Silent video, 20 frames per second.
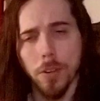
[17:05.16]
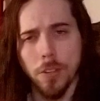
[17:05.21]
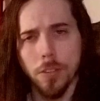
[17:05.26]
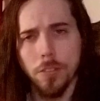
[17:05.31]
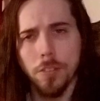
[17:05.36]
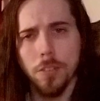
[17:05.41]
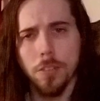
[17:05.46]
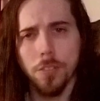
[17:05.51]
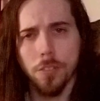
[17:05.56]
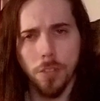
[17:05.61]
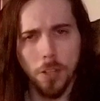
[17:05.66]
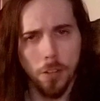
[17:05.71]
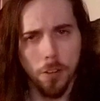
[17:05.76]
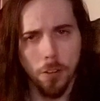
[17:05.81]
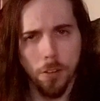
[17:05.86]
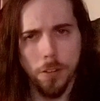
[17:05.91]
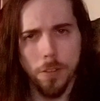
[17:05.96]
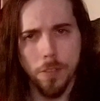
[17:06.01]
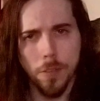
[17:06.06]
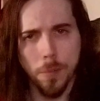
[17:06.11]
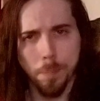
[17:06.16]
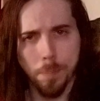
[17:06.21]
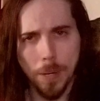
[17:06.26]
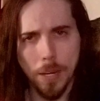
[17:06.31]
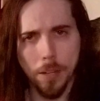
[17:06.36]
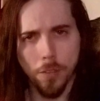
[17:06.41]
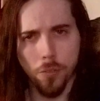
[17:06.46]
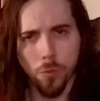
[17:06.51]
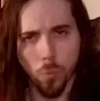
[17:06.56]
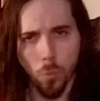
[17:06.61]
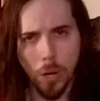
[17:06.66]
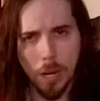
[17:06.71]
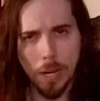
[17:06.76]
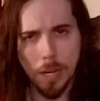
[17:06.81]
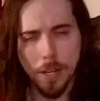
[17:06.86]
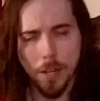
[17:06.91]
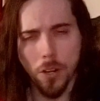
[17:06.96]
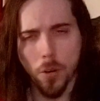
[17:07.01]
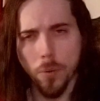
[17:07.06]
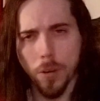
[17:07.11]
is a skill in the base
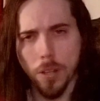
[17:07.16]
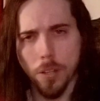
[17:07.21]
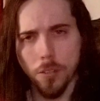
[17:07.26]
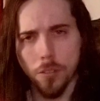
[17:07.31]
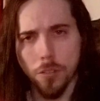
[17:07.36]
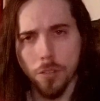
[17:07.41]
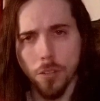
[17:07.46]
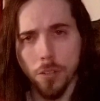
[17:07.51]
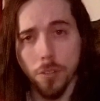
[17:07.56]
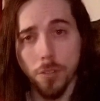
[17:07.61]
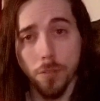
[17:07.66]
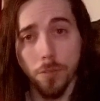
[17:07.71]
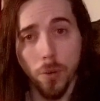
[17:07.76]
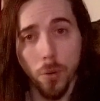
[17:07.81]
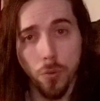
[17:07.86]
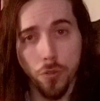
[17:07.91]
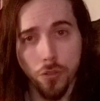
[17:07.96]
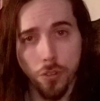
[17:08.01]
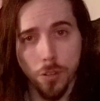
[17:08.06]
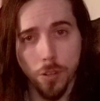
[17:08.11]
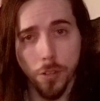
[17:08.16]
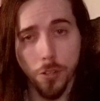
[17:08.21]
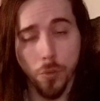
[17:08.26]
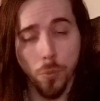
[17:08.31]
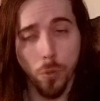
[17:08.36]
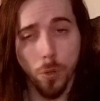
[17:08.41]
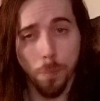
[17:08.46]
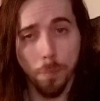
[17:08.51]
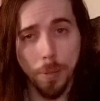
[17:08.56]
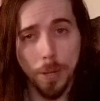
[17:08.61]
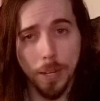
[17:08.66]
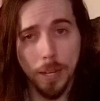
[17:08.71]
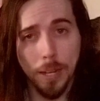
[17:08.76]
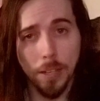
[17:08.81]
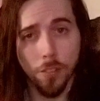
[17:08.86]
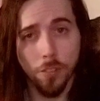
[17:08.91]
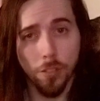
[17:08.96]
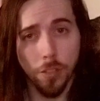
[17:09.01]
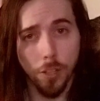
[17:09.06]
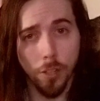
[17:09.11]
way known as Devotion, and you will pick
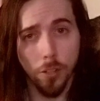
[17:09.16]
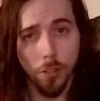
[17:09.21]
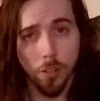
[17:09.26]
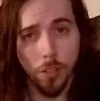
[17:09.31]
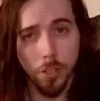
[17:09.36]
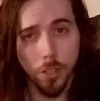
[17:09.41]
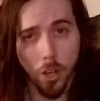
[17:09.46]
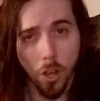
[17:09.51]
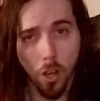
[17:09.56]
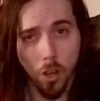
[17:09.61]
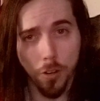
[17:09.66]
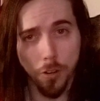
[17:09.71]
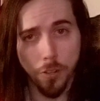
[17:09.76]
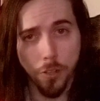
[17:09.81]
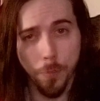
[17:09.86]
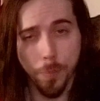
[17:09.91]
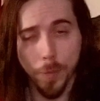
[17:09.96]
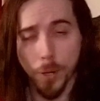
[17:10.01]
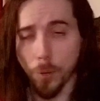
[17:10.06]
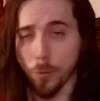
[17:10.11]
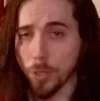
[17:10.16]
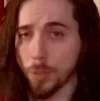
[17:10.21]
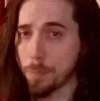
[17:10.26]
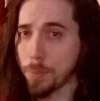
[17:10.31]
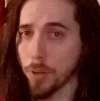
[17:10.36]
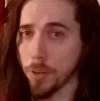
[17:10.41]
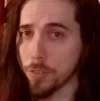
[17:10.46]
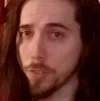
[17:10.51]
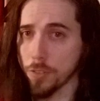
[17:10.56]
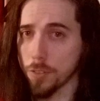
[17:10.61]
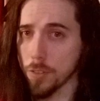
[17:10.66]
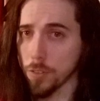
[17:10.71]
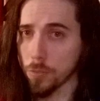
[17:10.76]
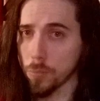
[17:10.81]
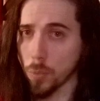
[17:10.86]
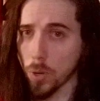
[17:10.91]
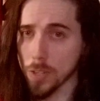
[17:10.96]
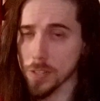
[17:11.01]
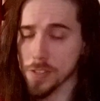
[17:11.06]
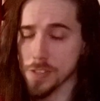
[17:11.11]
a singular god. You may only purchase
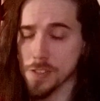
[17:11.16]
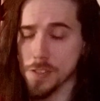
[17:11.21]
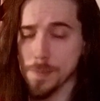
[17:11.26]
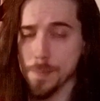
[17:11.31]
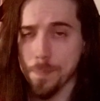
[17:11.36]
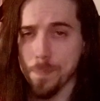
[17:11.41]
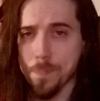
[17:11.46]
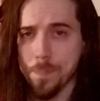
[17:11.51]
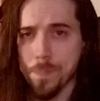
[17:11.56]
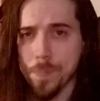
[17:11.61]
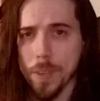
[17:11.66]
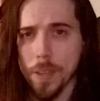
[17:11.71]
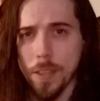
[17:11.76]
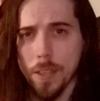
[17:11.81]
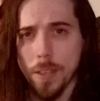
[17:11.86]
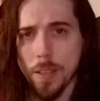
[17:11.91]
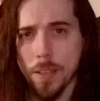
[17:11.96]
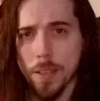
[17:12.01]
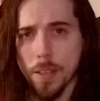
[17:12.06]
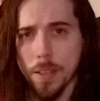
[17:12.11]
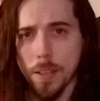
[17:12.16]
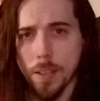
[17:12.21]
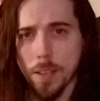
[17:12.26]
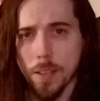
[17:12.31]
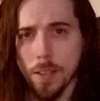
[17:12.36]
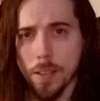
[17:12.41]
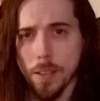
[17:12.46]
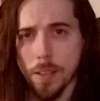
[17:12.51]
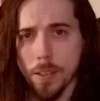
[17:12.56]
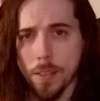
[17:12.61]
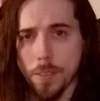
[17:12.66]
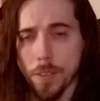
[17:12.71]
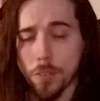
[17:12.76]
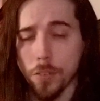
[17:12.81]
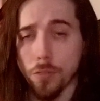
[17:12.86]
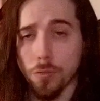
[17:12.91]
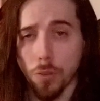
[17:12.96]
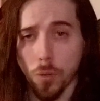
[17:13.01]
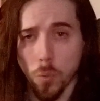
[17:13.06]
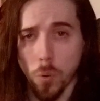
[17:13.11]
this once.
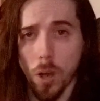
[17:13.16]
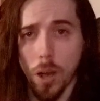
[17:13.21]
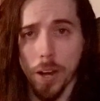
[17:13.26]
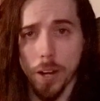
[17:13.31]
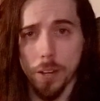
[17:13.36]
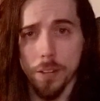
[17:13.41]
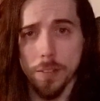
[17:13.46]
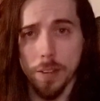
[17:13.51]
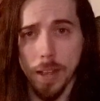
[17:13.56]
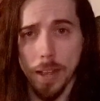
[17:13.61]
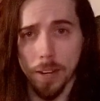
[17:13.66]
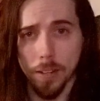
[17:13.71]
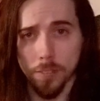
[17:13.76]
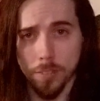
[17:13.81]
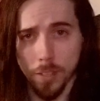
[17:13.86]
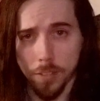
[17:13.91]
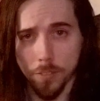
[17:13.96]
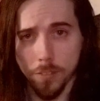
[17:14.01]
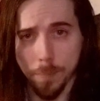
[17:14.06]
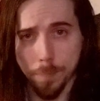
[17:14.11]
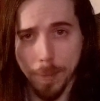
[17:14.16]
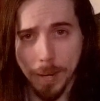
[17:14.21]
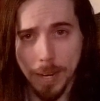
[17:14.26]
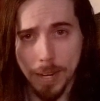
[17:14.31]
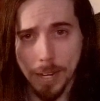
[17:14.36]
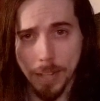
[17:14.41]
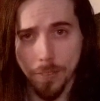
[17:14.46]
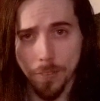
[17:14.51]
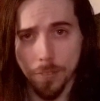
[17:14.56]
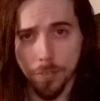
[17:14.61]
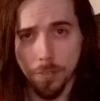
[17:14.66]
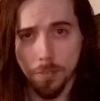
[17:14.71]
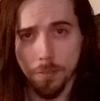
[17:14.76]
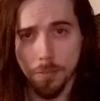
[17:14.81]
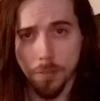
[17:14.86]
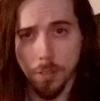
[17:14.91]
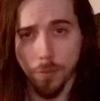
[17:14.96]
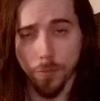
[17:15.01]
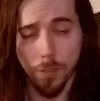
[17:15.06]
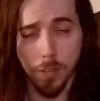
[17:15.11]
This is required to access the paths
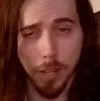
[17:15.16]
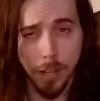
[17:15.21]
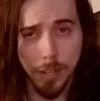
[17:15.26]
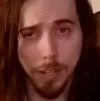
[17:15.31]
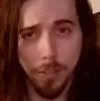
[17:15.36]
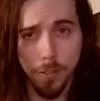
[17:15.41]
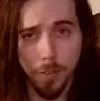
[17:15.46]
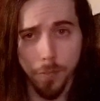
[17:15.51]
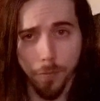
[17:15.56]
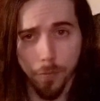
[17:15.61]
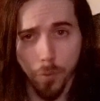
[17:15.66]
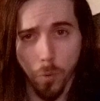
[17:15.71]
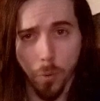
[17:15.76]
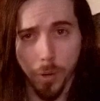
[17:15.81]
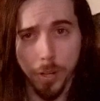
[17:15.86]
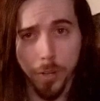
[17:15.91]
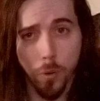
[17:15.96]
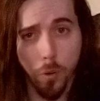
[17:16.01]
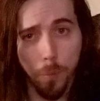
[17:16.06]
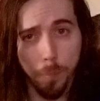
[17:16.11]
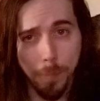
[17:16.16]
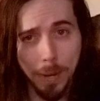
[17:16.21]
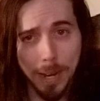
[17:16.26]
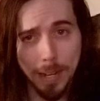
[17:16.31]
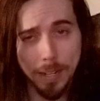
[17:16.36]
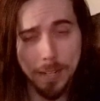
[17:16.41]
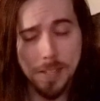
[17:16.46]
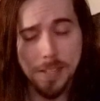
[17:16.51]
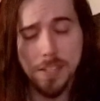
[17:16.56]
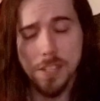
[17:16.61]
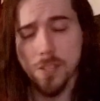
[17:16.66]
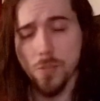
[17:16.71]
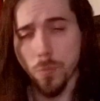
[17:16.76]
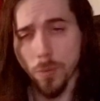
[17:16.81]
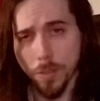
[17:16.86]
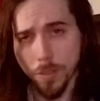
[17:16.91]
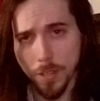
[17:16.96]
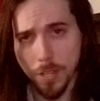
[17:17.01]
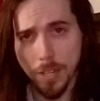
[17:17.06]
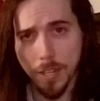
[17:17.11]
of light, void, or balance
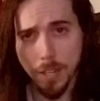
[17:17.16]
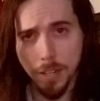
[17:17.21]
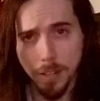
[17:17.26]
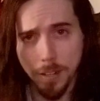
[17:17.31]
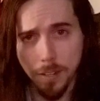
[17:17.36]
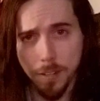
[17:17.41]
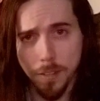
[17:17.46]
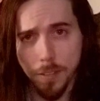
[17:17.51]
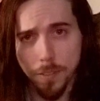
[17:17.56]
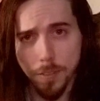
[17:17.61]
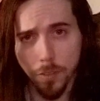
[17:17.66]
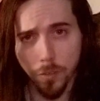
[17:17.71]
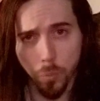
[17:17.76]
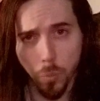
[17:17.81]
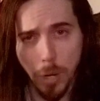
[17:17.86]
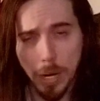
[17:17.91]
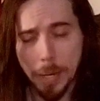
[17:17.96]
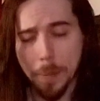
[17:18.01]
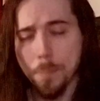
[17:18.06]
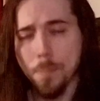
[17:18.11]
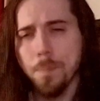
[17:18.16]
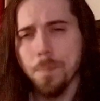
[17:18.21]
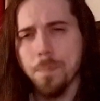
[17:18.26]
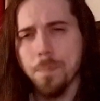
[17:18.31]
within this way.